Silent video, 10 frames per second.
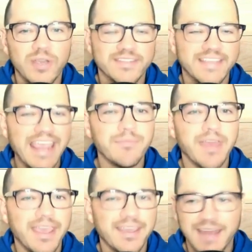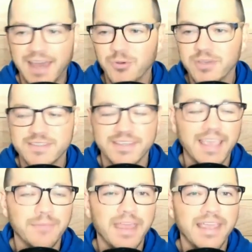It's game day, and not only is it
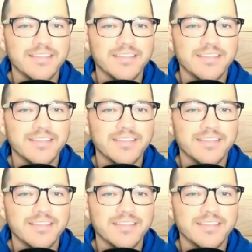game day,